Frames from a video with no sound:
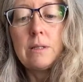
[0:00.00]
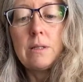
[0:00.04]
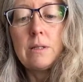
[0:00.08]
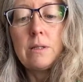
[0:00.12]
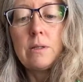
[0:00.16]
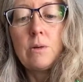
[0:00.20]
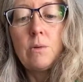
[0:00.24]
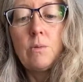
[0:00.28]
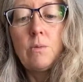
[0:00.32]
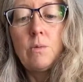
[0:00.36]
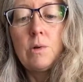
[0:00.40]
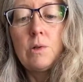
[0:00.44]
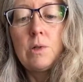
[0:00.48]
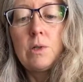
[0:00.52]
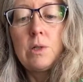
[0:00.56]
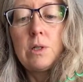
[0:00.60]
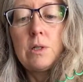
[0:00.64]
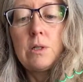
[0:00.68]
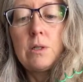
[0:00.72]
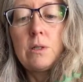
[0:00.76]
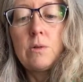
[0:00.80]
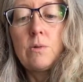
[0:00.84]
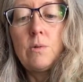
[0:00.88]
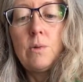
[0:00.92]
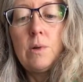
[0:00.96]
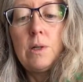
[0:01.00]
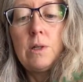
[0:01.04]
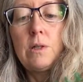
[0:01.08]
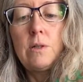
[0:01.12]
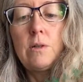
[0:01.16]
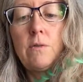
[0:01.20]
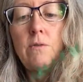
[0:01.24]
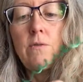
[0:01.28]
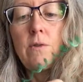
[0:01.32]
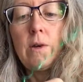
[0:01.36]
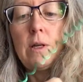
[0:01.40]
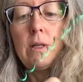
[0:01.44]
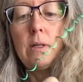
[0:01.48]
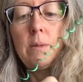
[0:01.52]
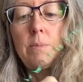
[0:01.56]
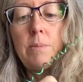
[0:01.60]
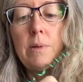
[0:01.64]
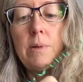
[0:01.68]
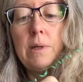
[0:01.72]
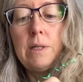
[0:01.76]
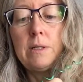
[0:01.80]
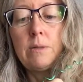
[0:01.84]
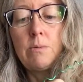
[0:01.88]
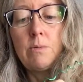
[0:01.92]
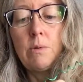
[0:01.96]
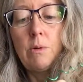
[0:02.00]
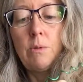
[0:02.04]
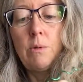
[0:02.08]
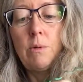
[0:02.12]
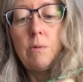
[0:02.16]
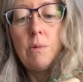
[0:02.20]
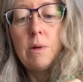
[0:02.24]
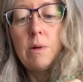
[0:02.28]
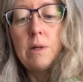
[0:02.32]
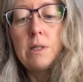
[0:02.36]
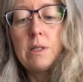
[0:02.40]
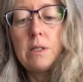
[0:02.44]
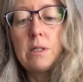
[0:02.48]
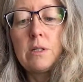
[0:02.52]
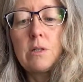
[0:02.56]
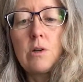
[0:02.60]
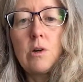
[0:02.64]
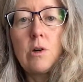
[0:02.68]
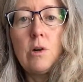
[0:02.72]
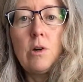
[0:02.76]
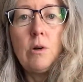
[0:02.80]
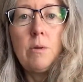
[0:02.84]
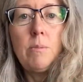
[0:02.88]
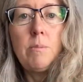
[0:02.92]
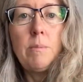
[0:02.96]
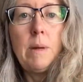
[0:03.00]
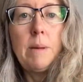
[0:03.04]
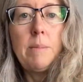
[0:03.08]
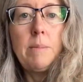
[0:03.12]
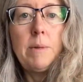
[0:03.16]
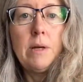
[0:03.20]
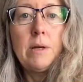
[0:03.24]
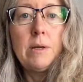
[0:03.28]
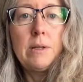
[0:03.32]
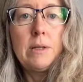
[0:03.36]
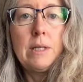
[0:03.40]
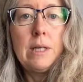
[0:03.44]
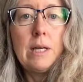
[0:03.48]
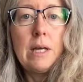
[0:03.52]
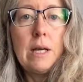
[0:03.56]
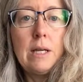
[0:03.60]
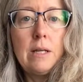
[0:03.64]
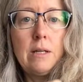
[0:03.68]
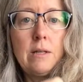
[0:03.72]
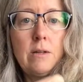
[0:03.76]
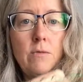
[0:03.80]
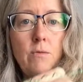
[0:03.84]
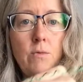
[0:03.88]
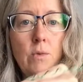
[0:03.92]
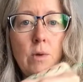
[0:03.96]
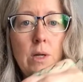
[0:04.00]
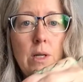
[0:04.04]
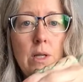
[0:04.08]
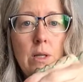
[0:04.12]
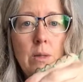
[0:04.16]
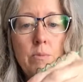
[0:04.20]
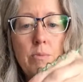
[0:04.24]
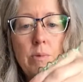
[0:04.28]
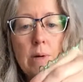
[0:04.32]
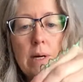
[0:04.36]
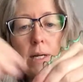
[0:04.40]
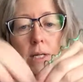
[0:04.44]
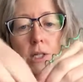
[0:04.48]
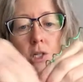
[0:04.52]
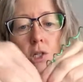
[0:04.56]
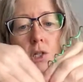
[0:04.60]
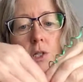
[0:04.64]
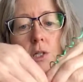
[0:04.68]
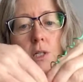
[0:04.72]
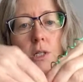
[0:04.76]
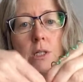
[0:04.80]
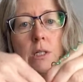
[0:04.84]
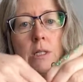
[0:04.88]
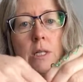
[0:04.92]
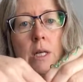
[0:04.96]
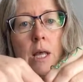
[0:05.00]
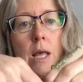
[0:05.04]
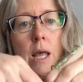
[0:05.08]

So we're just going to find a place where we want to start, maybe on the end of one of the branches,